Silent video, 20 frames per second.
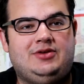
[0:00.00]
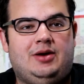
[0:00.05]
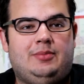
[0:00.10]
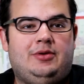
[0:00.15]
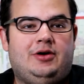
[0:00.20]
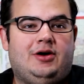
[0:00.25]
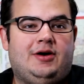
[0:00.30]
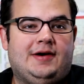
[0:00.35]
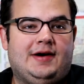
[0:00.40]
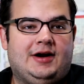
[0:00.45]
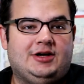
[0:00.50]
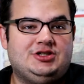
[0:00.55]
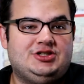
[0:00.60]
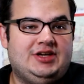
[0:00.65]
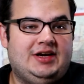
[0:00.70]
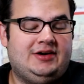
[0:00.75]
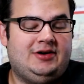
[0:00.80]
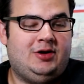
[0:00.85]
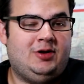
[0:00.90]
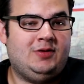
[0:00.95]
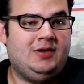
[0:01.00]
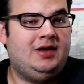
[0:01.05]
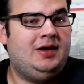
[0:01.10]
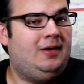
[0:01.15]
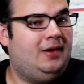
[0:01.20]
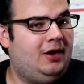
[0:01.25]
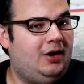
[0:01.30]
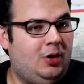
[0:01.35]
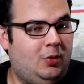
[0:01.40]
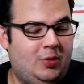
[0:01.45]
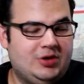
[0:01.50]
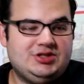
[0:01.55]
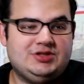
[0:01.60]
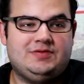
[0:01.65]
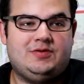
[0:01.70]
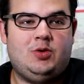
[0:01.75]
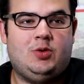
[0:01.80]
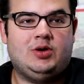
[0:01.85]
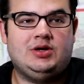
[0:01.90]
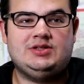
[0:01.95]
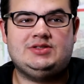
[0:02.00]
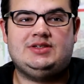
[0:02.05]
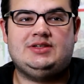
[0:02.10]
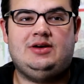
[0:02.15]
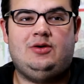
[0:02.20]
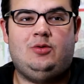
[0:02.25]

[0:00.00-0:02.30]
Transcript: up here on our channel, which of course